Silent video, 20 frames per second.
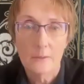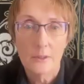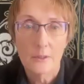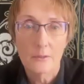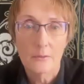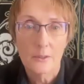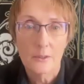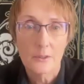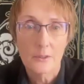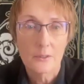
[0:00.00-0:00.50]
the
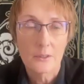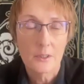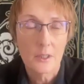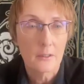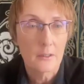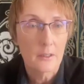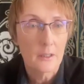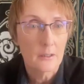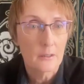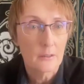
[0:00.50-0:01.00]

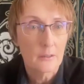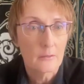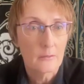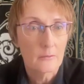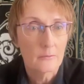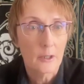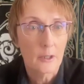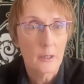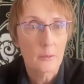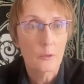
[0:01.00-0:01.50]
Aristotelian
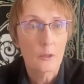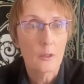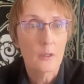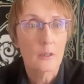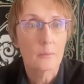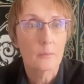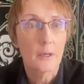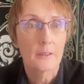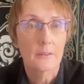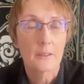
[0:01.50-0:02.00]

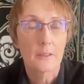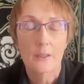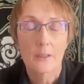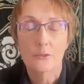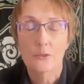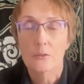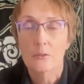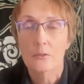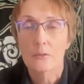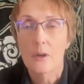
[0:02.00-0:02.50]
framework, about
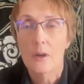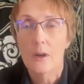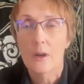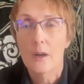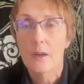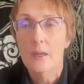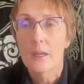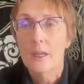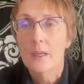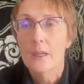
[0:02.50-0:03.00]
natural law,